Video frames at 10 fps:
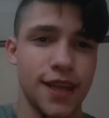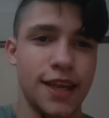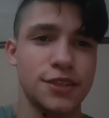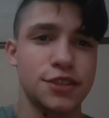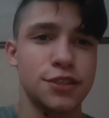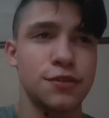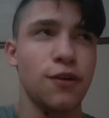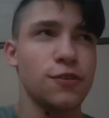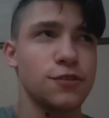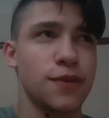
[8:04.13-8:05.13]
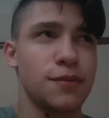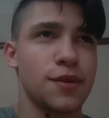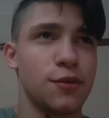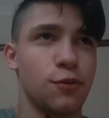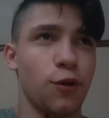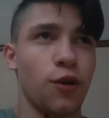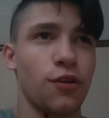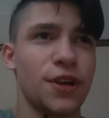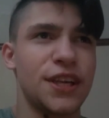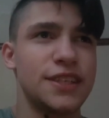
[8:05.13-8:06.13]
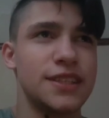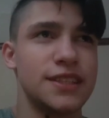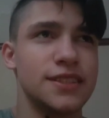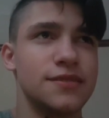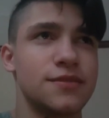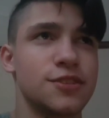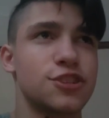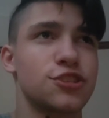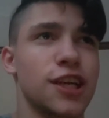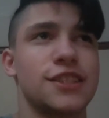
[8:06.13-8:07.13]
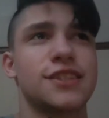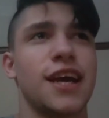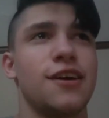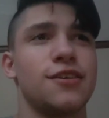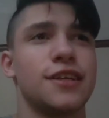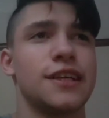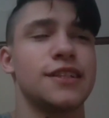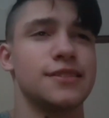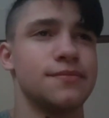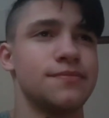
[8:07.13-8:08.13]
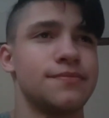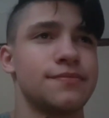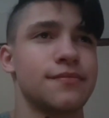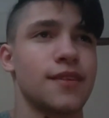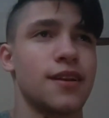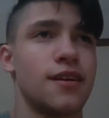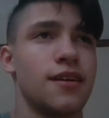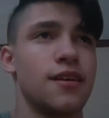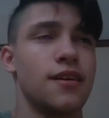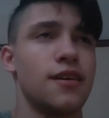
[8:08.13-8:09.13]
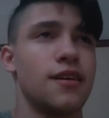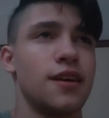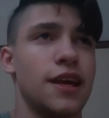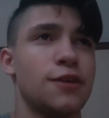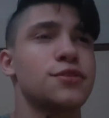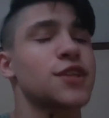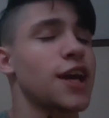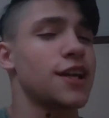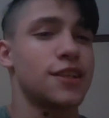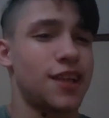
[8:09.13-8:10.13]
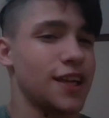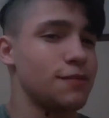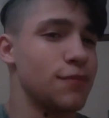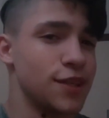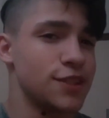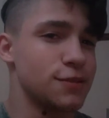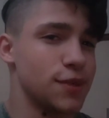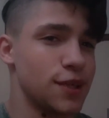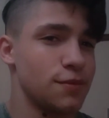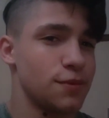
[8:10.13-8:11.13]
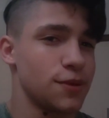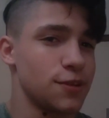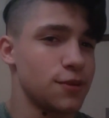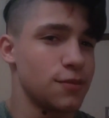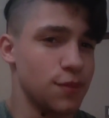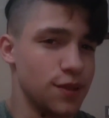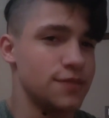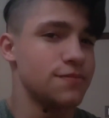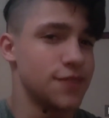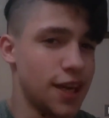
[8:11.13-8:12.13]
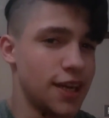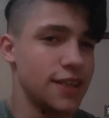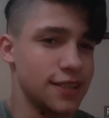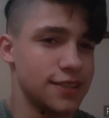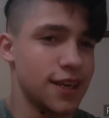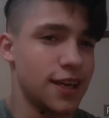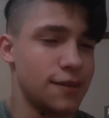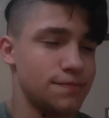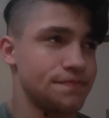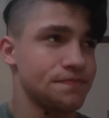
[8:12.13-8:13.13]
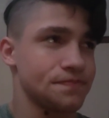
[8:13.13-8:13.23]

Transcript: And she would always make me worry and stressed out, and it was kind of like messing me up a little bit, but not at the time.